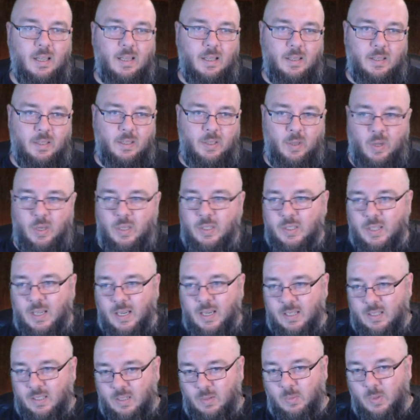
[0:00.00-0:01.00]
you can say
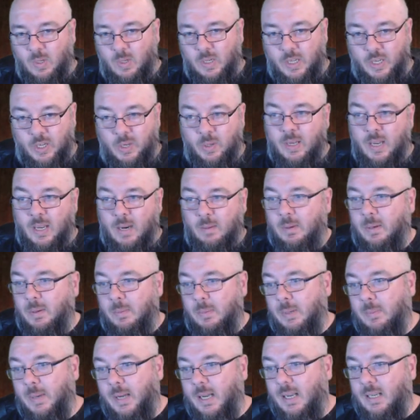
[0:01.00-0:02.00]
to someone, "Can you carry
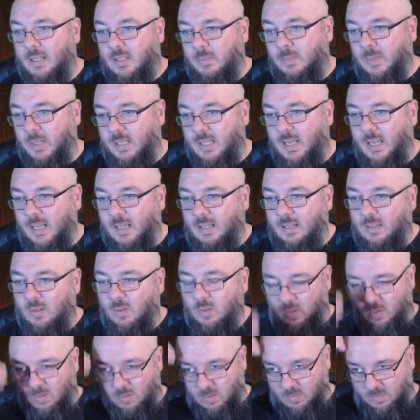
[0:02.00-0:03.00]
me back to my tent?"
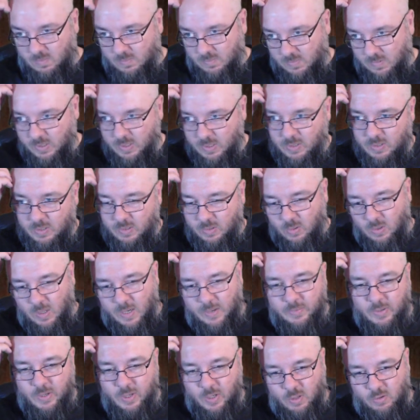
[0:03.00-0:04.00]
Or you'll
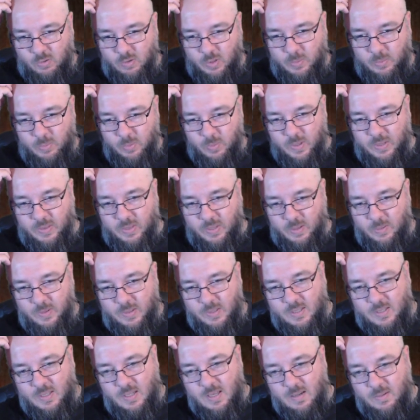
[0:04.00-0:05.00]
have your group with you
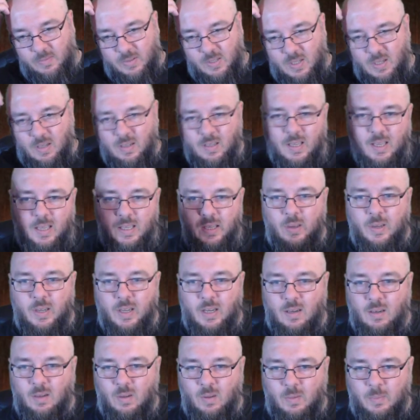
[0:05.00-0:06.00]
and stuff. So yeah, you get
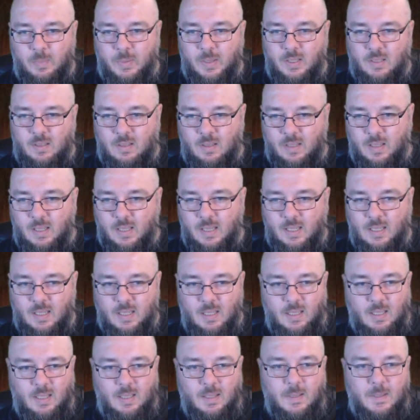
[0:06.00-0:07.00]
a lot of bits like
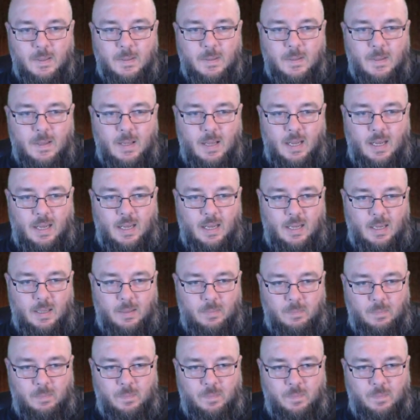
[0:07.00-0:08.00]
that.
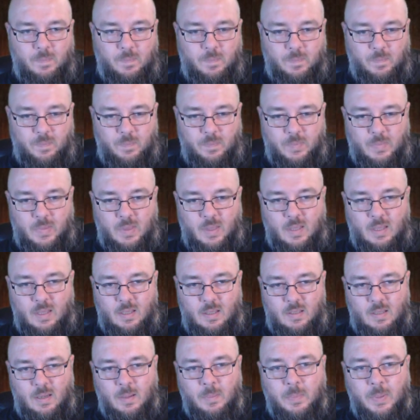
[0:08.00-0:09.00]
Um,
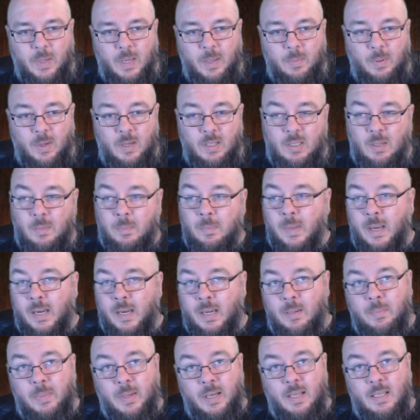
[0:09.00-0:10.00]
some people it's made
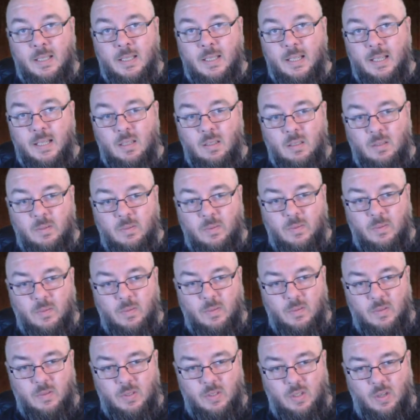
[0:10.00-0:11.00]
a bigger deal of.
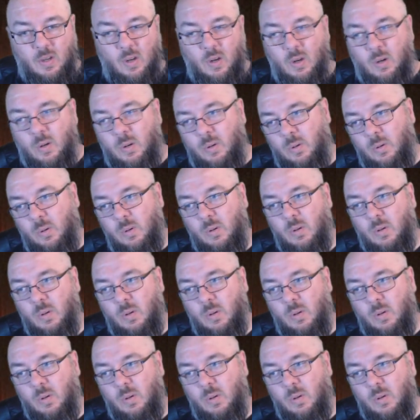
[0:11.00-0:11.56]
So